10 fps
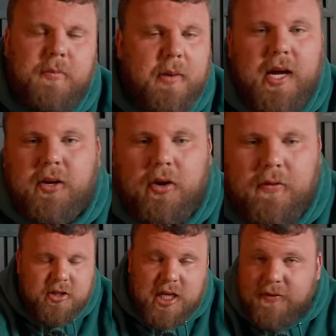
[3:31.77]
Maybe I could
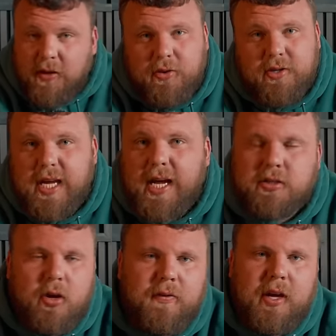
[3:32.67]
have shaved a few
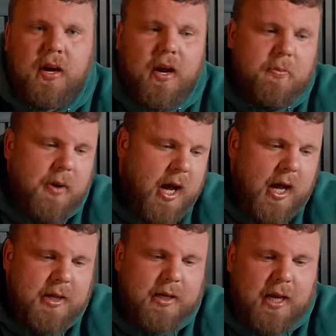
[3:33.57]
seconds off here and there, but I
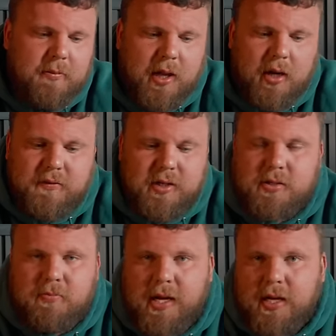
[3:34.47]
had that game plan of
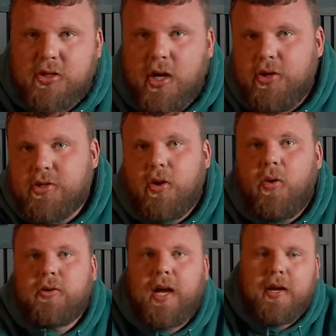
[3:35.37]
just making sure I used the
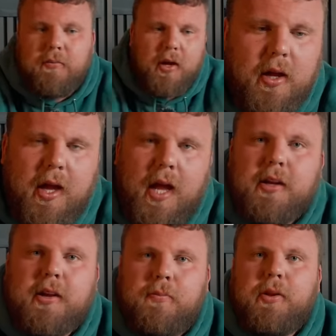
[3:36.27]
whole time
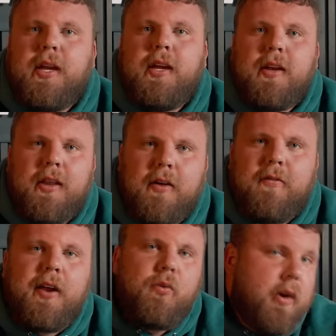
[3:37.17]
and completing the
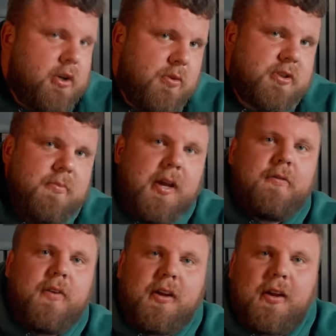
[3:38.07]
event, which was the main
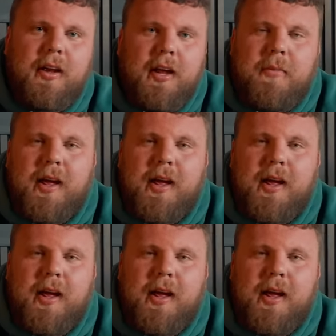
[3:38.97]
thing in